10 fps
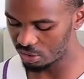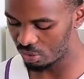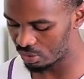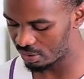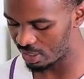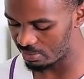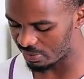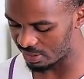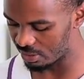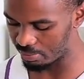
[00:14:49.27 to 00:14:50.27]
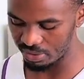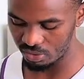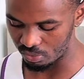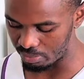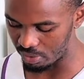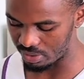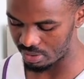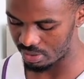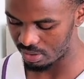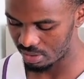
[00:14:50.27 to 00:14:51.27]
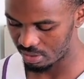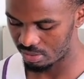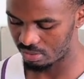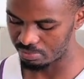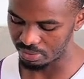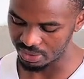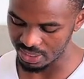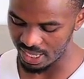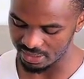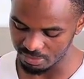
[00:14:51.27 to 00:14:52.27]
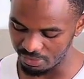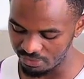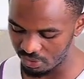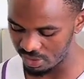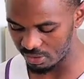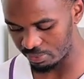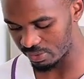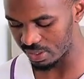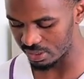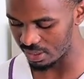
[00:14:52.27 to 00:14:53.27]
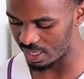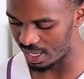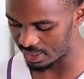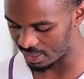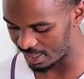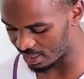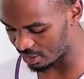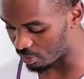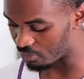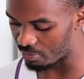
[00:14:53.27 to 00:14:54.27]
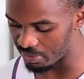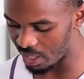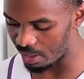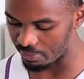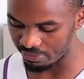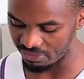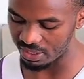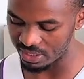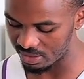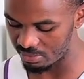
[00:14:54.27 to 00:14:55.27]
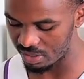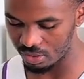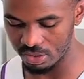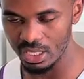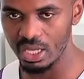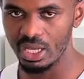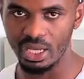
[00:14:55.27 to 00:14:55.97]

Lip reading: same recipe to both. putting ice before and putting ice later. So for me, I prefer this method, and